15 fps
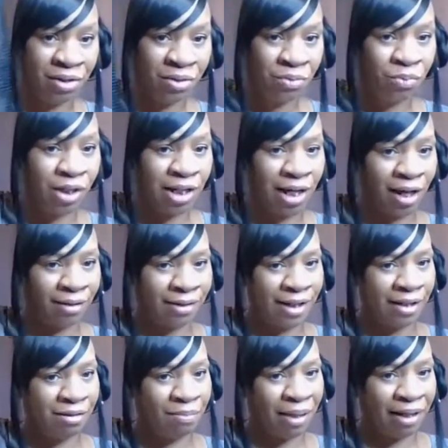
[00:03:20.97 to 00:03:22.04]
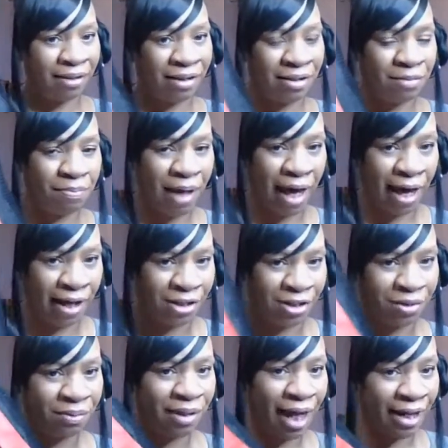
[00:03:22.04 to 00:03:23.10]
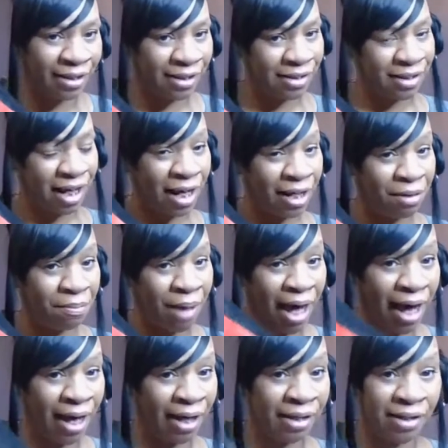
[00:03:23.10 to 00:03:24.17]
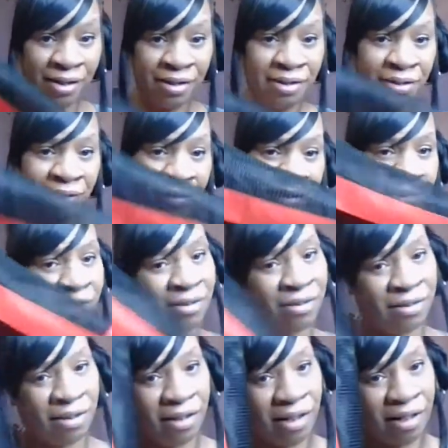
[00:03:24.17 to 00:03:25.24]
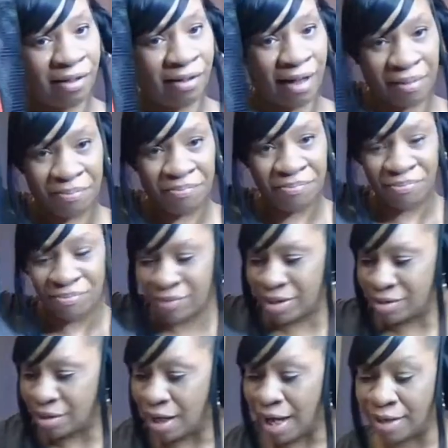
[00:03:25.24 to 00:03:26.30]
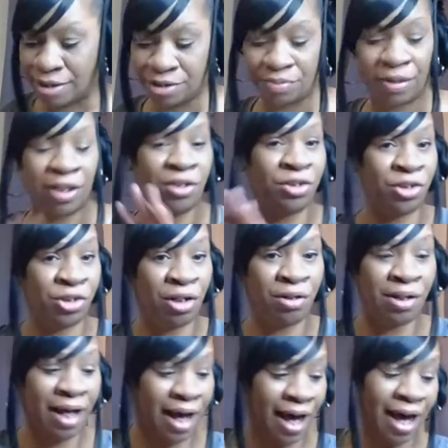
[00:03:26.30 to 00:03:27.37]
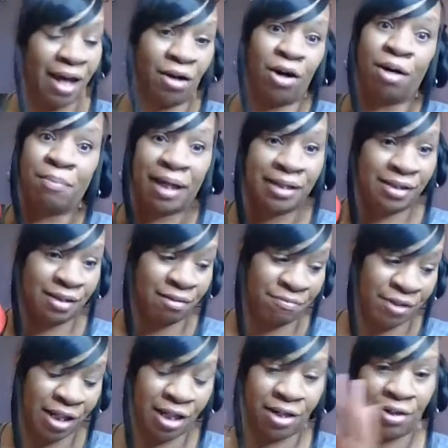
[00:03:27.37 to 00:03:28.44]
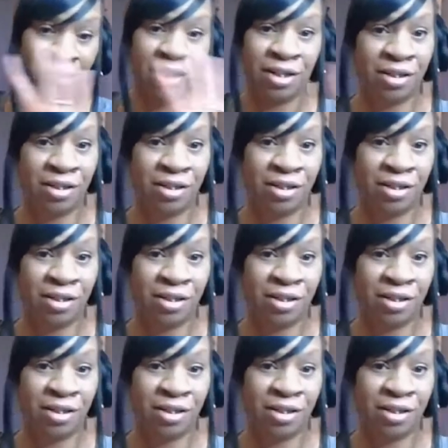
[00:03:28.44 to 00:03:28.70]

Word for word: What do y'all think about this bag? Do you like this kind of bag? All right. So I just wanted to show you that I had all my stuff in here.